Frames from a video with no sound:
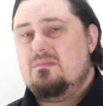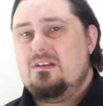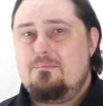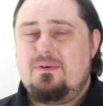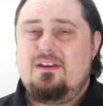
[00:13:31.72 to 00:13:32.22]

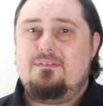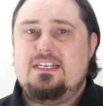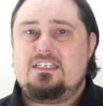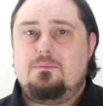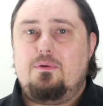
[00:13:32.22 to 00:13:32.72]
a bit of
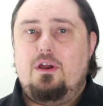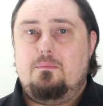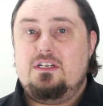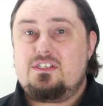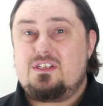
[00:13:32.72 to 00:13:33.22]

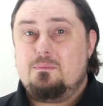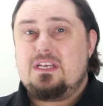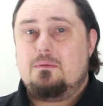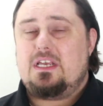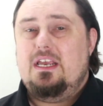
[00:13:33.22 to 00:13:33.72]
disappointment.
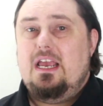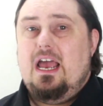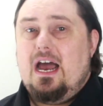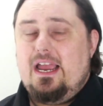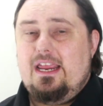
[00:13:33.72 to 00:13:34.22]
Sometimes
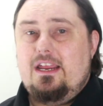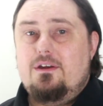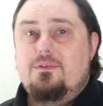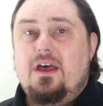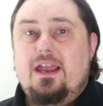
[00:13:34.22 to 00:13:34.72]
I
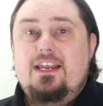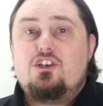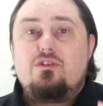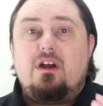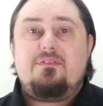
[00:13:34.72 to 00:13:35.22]
hear that a
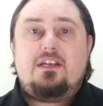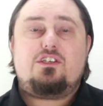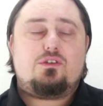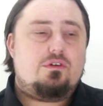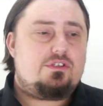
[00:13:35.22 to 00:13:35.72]
traffic
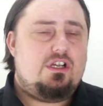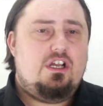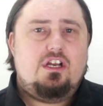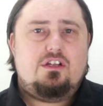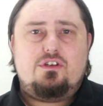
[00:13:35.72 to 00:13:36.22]
source
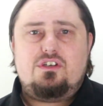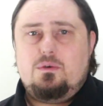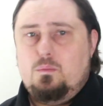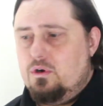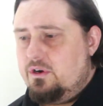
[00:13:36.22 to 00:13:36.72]
doesn't
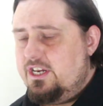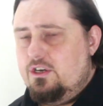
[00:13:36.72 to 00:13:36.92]
work.